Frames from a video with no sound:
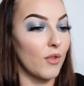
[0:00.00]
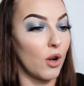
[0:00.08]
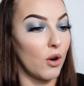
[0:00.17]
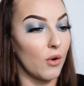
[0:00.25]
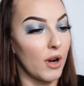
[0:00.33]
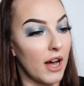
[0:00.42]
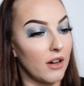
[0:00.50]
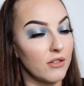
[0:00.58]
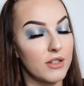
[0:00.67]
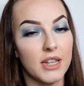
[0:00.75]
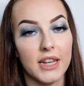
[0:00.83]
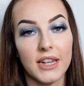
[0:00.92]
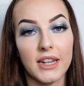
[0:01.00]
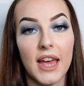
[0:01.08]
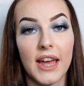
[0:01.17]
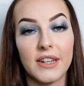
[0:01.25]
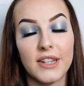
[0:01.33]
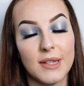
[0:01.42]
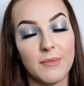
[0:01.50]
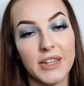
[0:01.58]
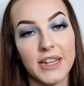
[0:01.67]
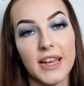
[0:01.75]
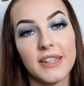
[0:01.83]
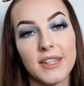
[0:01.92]
or else it can just be
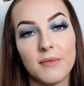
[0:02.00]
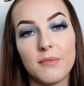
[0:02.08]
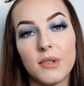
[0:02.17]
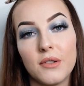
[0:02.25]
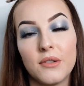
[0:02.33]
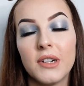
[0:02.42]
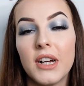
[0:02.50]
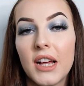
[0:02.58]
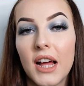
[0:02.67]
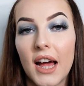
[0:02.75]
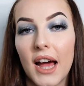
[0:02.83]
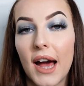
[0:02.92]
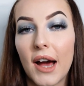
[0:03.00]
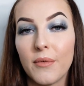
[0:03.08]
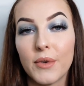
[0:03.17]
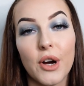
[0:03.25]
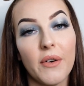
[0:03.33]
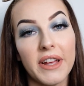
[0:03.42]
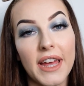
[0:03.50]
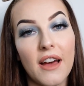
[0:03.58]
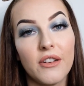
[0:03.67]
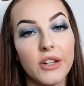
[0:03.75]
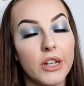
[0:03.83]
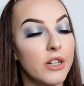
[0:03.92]
a simple going
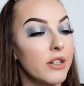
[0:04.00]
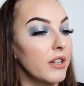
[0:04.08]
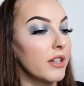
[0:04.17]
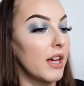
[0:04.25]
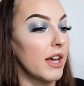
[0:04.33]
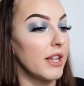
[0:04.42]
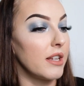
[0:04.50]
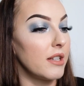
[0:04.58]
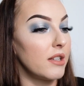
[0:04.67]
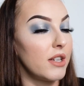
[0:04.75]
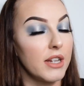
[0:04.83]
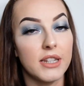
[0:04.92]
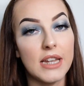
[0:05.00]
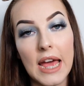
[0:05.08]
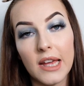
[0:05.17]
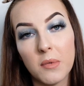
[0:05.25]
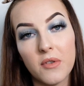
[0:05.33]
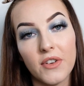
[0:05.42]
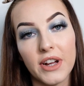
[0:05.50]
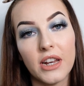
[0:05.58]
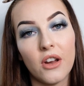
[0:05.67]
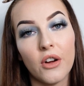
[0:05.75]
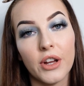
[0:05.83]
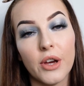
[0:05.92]
out look. It didn't take me very
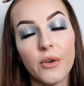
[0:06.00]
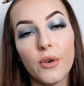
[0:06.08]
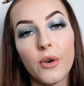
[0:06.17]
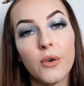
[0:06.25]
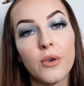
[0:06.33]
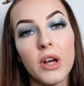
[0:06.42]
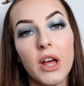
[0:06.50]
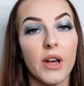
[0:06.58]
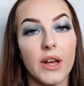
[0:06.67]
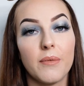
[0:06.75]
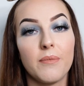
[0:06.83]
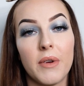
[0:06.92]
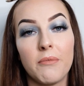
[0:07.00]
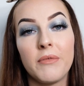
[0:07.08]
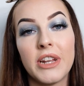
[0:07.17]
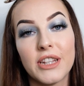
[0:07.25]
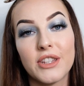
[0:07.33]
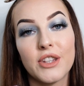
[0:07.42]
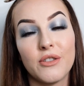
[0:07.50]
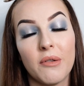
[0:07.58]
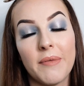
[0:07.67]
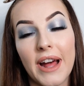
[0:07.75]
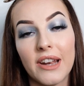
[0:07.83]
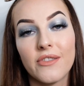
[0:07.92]
long at all, a minuscule
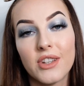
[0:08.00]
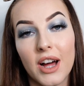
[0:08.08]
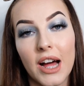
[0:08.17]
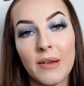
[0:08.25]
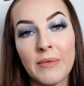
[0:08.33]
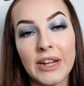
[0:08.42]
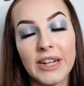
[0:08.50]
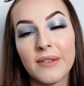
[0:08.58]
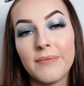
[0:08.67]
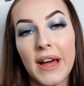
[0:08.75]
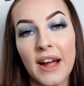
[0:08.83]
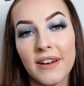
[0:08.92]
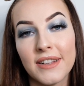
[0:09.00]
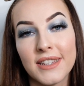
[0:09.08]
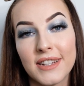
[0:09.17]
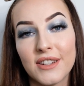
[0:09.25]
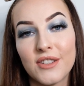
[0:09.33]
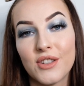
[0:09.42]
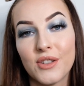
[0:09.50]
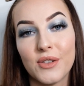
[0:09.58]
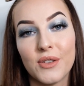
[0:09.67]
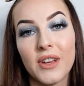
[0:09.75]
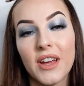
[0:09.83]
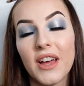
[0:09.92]
amount of time in comparison to